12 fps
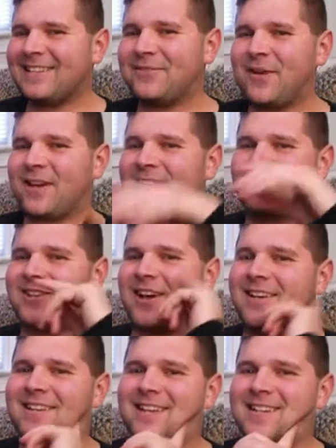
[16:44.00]
The fact it's
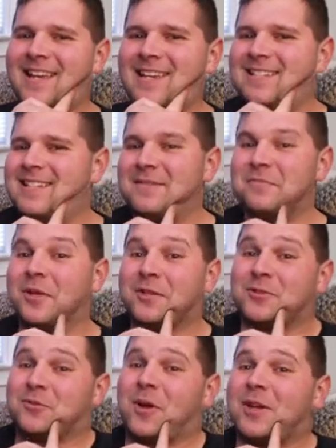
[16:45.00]
got an
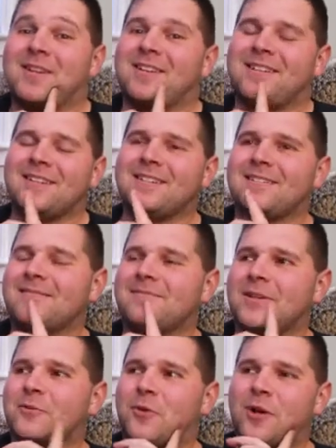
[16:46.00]
18+ rating
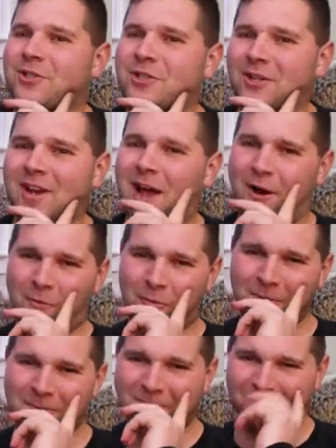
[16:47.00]
in Russia now.